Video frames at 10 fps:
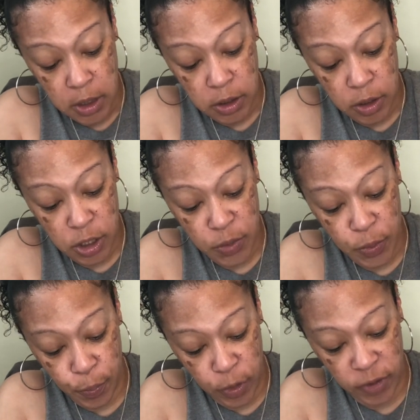So this
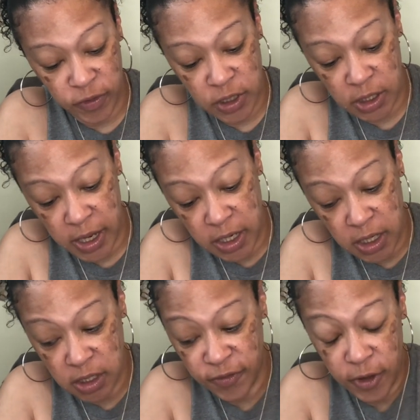privileged lady
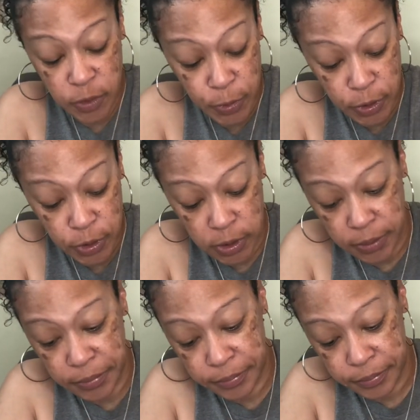is a false
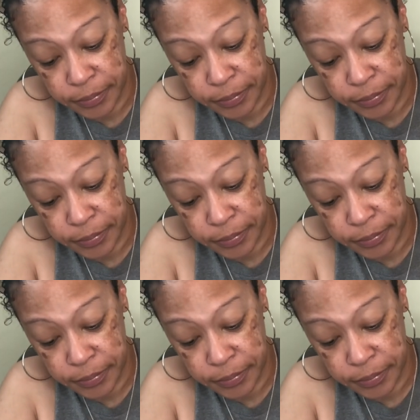person.